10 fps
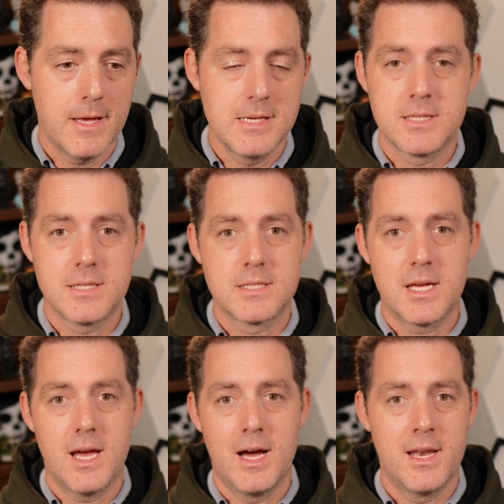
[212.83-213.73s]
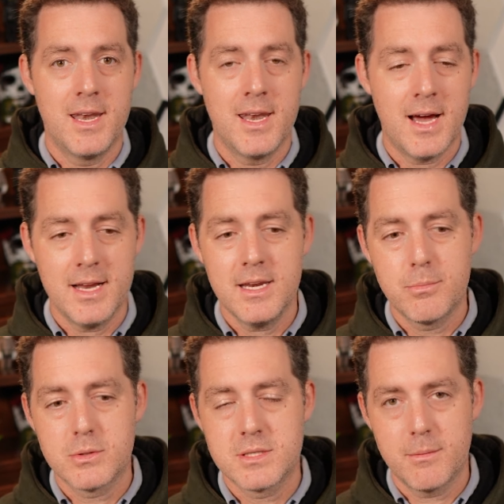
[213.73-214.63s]
is it's a
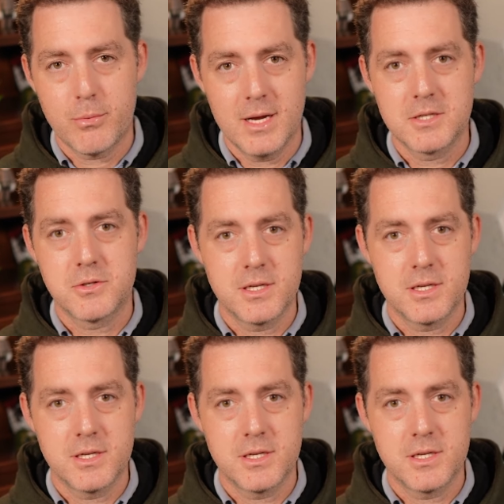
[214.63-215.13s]
90% price